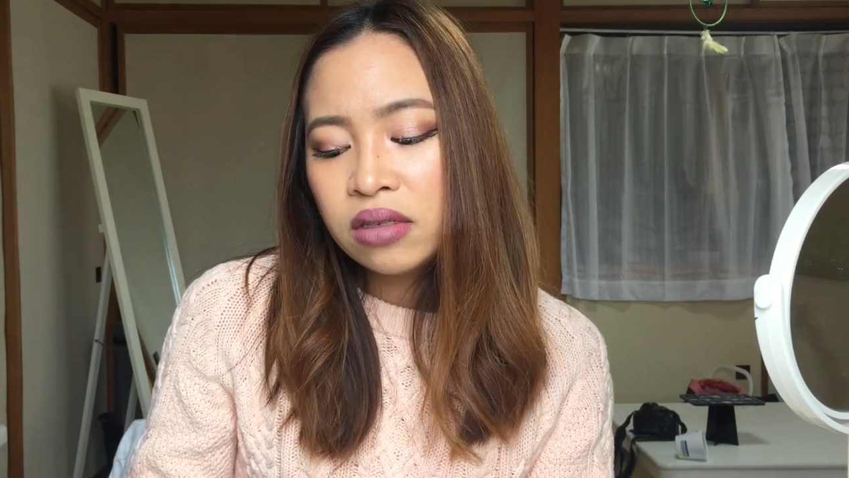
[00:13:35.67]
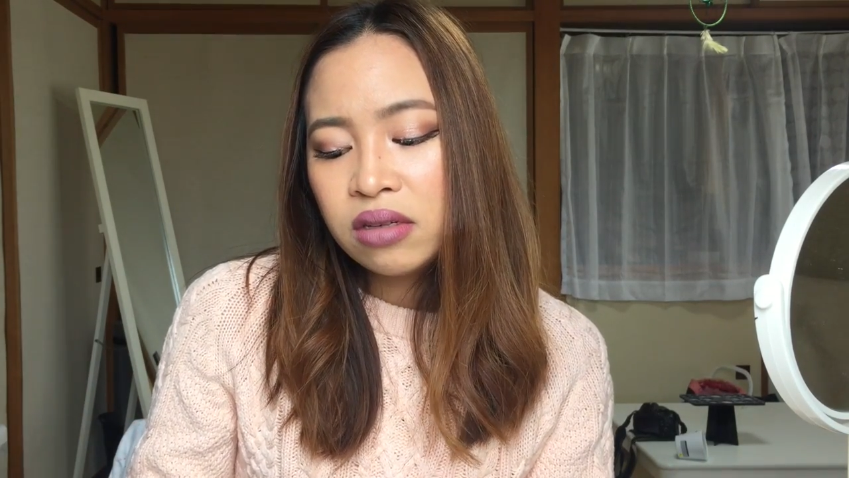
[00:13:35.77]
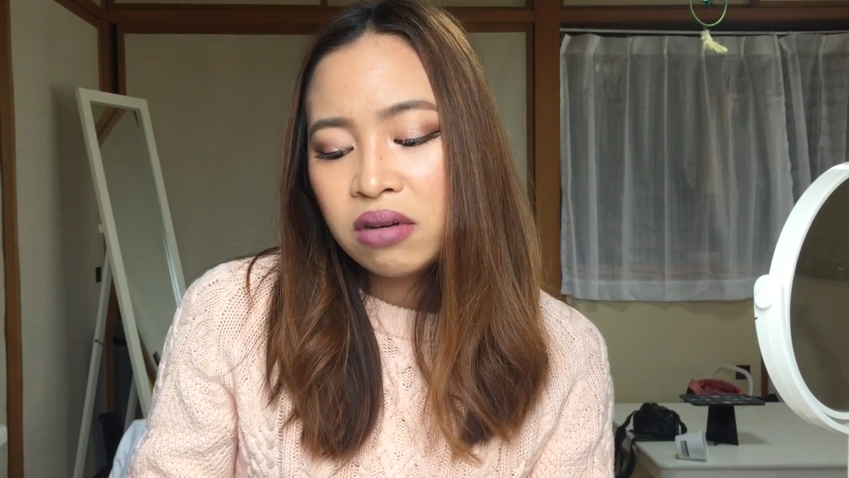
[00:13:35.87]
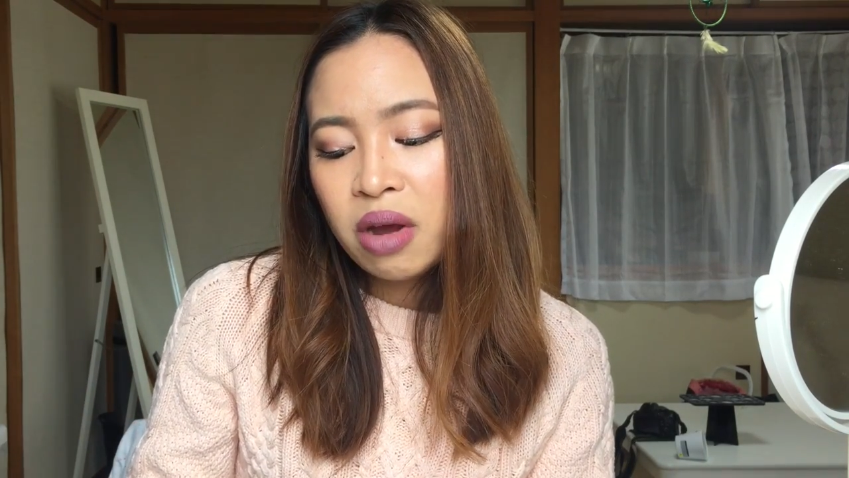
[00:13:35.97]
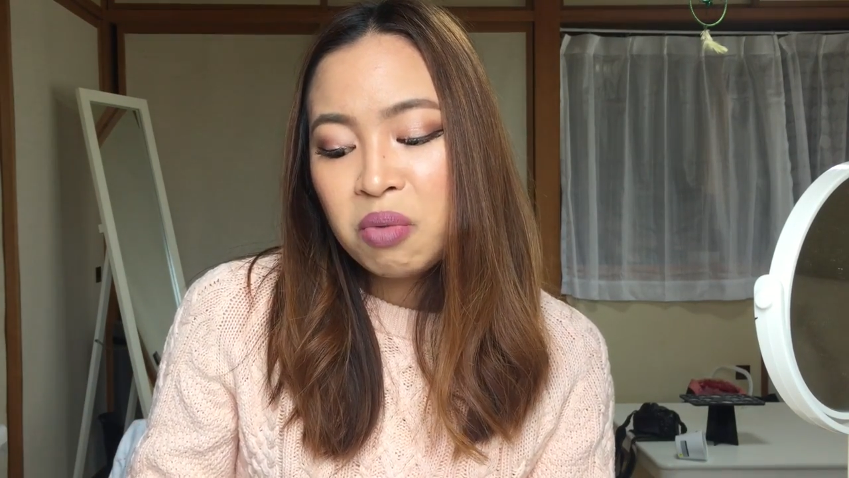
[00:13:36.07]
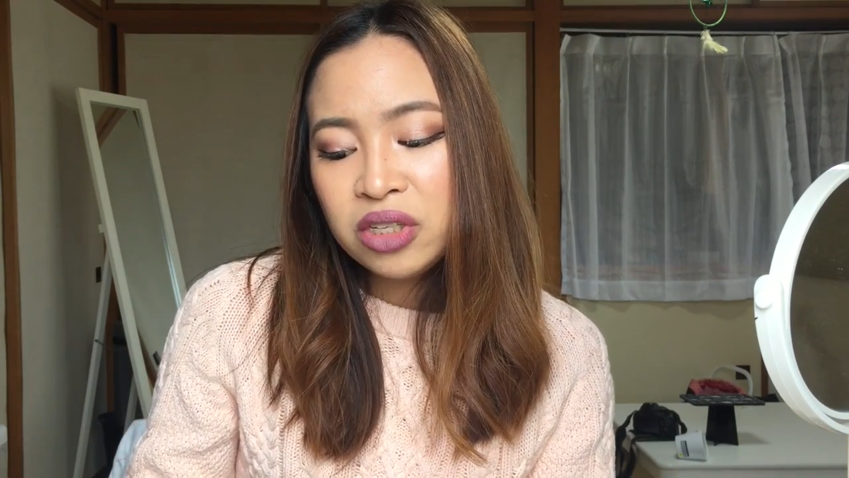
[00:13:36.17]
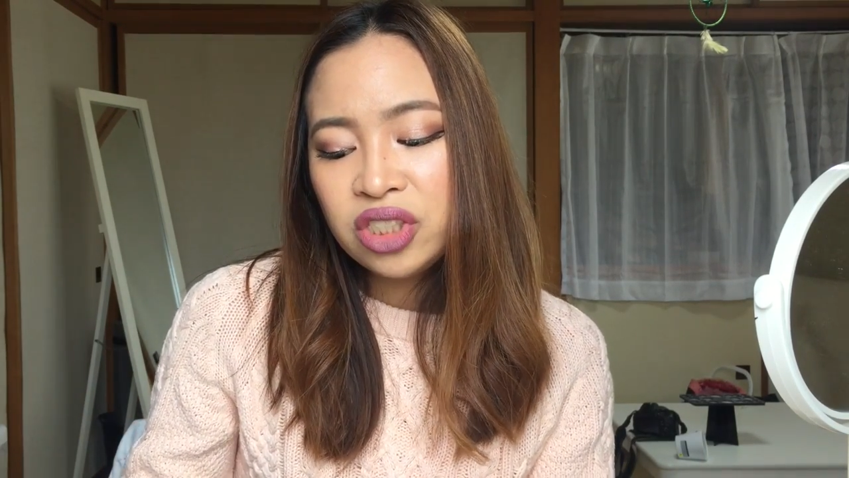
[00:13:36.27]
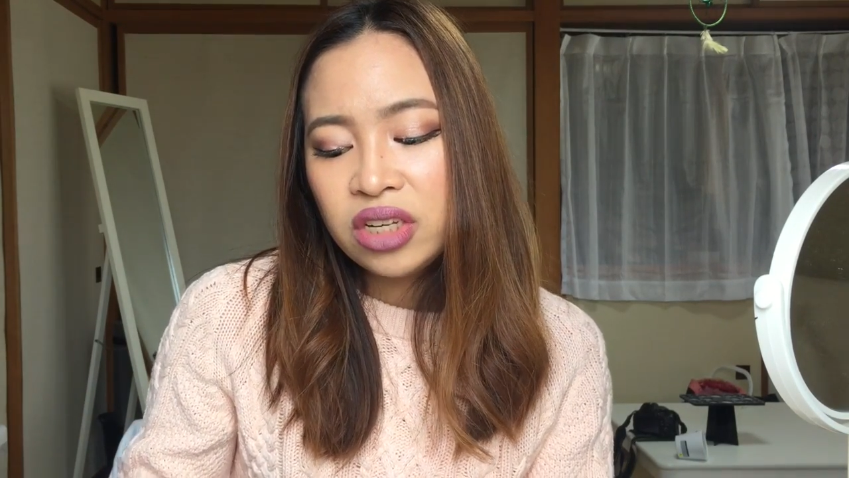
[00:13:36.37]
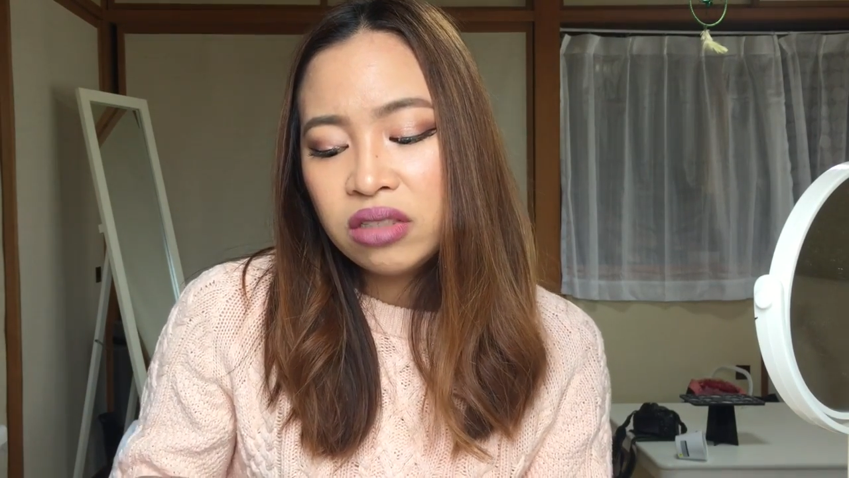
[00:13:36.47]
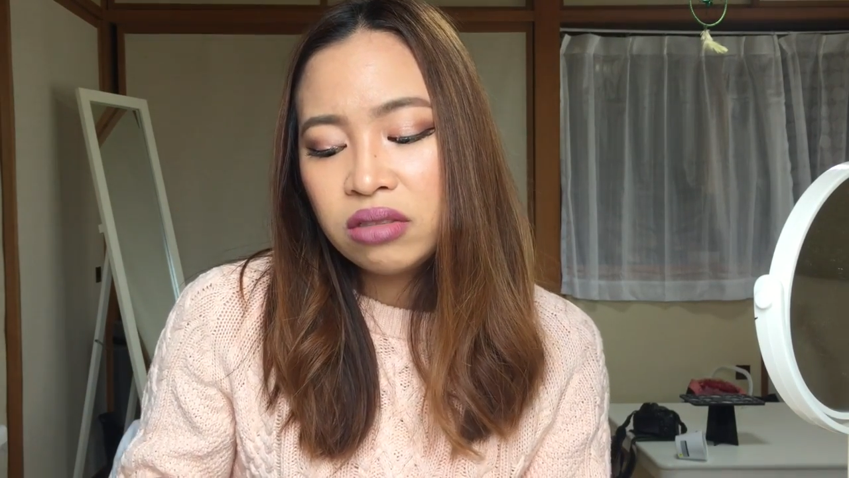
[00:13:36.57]
So I
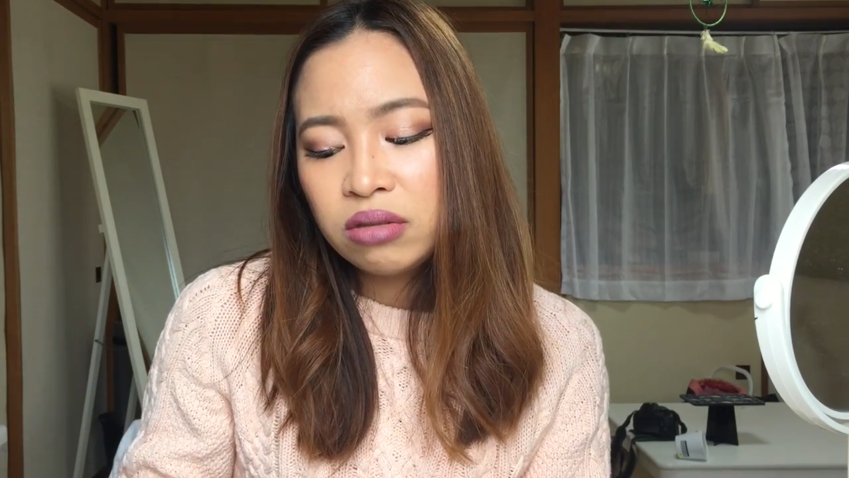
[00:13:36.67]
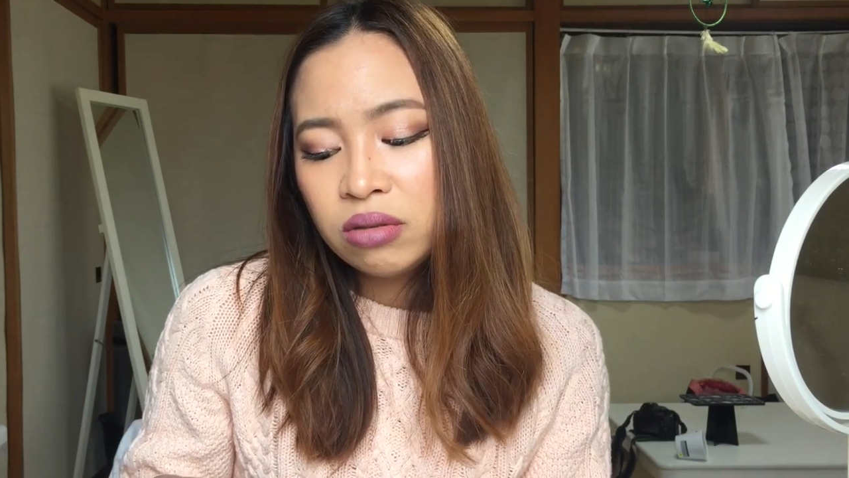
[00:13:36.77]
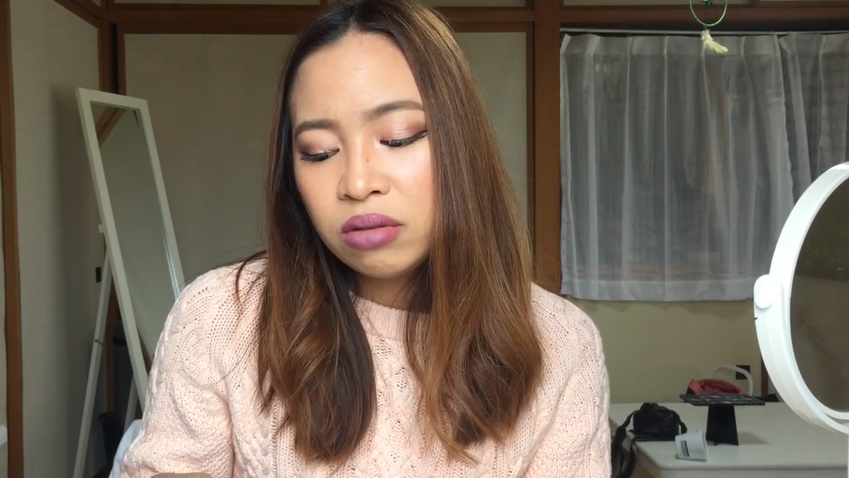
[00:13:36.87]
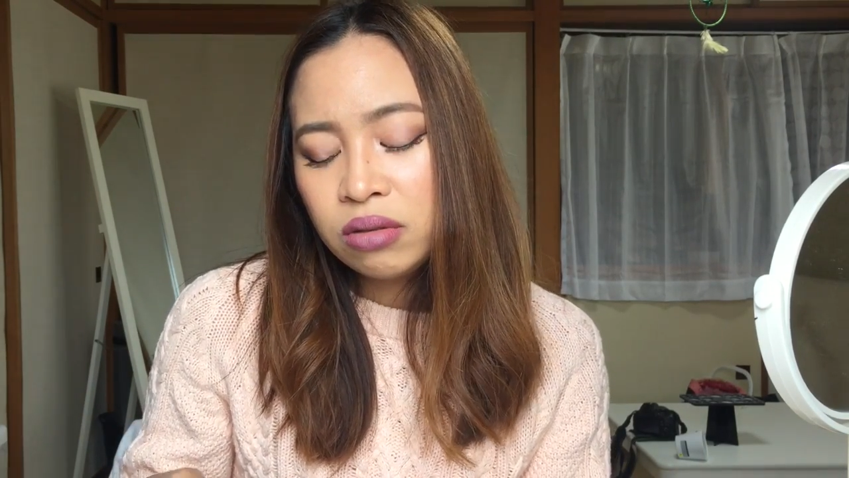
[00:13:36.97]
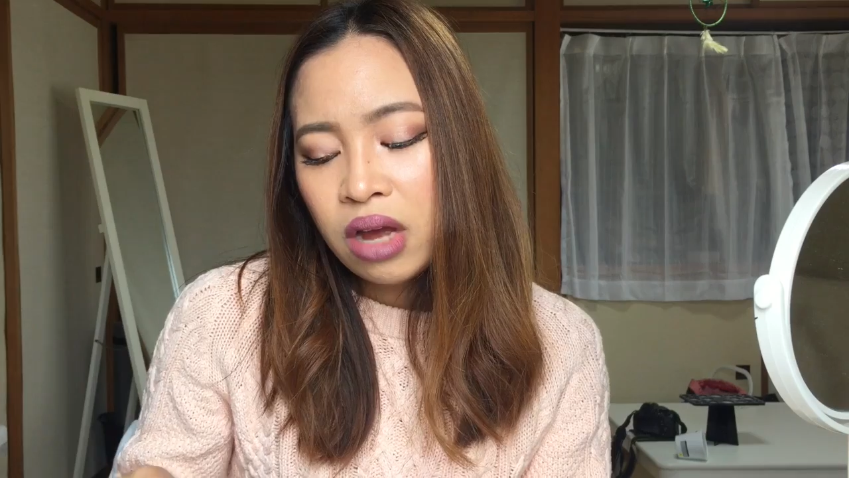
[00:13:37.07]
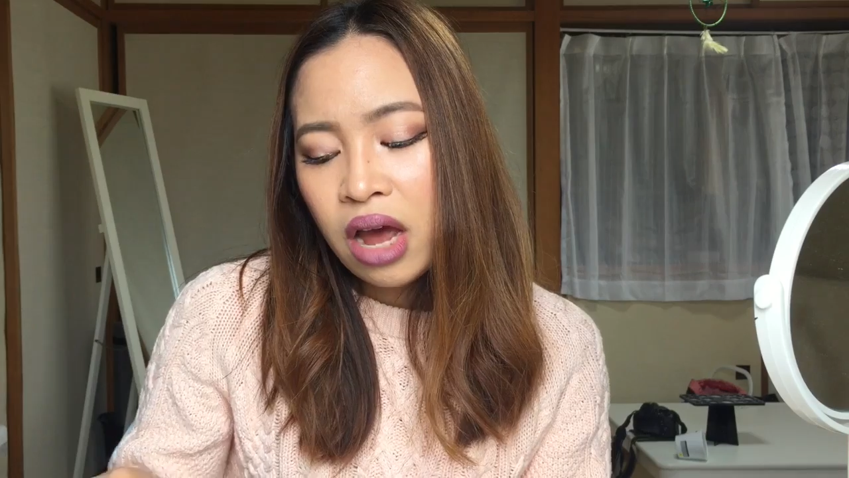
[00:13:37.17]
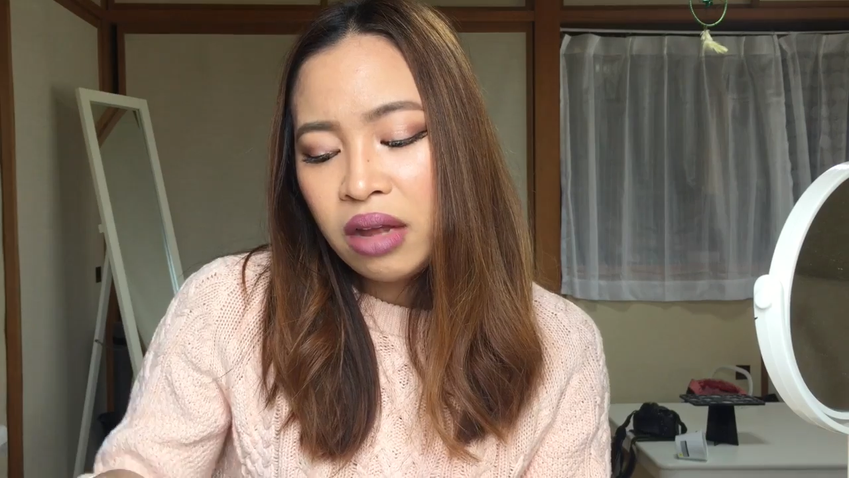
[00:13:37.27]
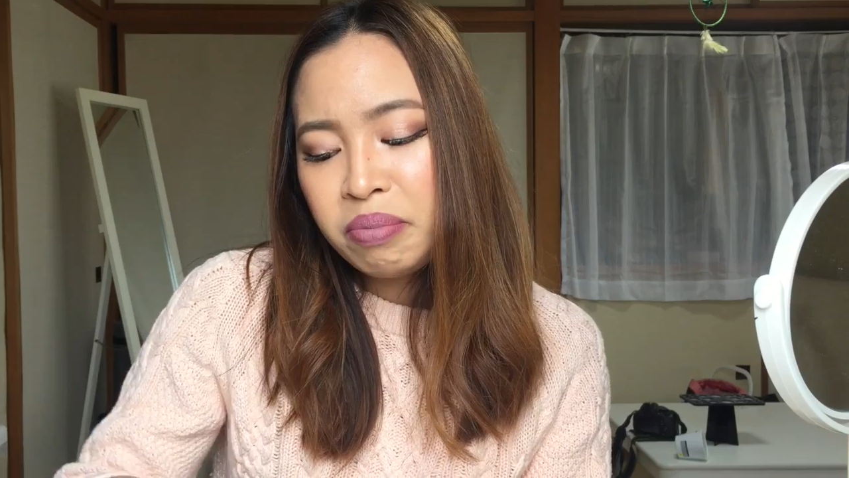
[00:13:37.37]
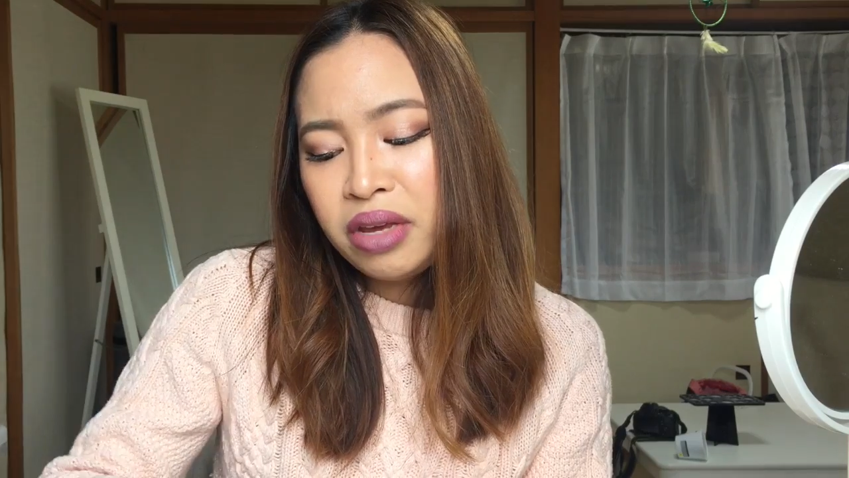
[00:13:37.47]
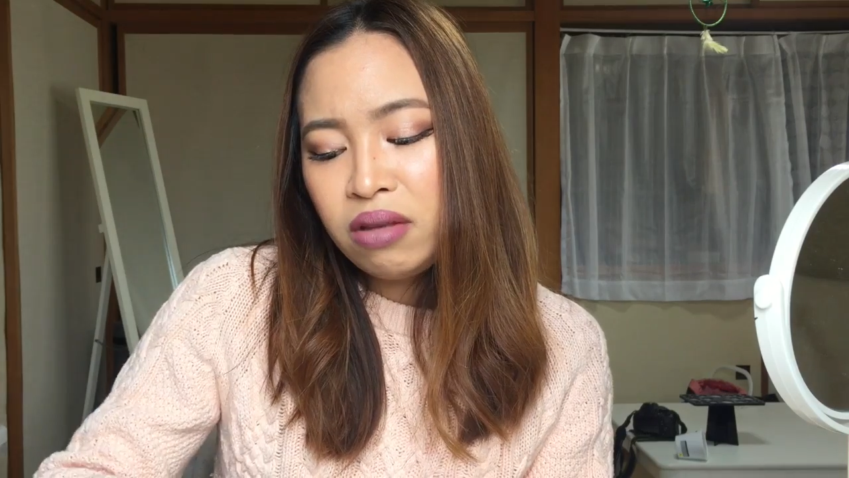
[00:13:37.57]
wish it
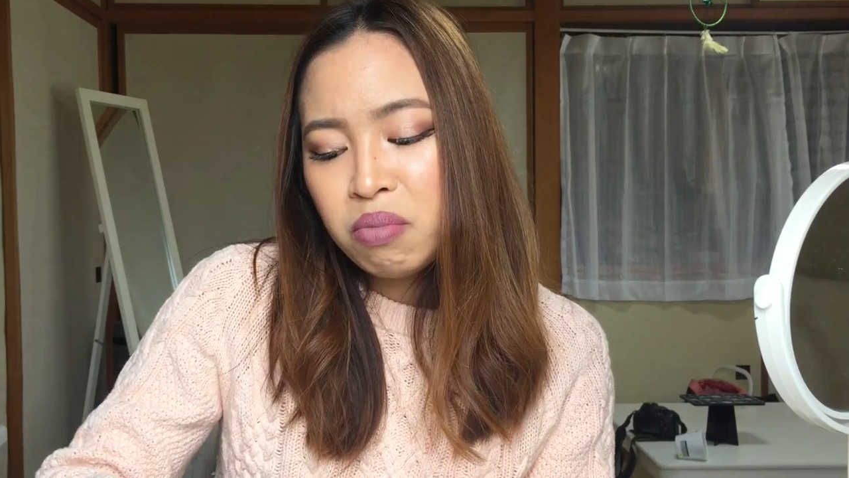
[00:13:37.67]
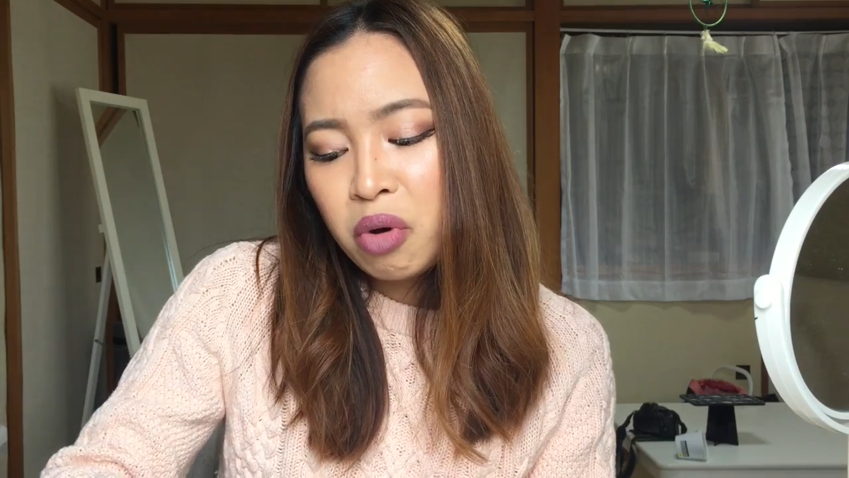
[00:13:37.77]
had been